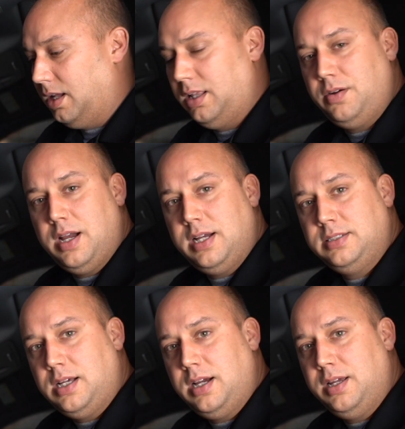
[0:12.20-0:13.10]
Hello
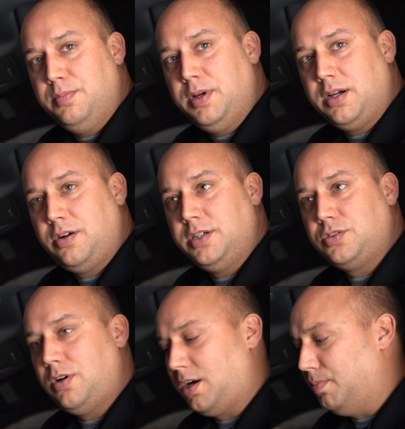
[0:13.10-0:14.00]
guys, I am Chris
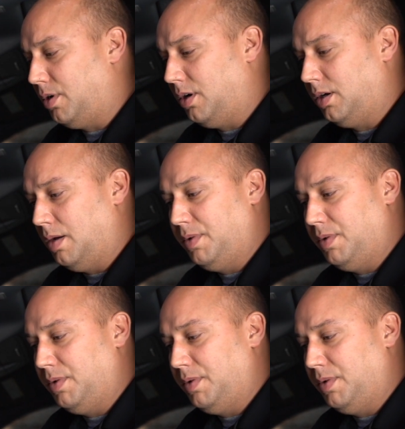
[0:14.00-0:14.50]
Kruckenberg.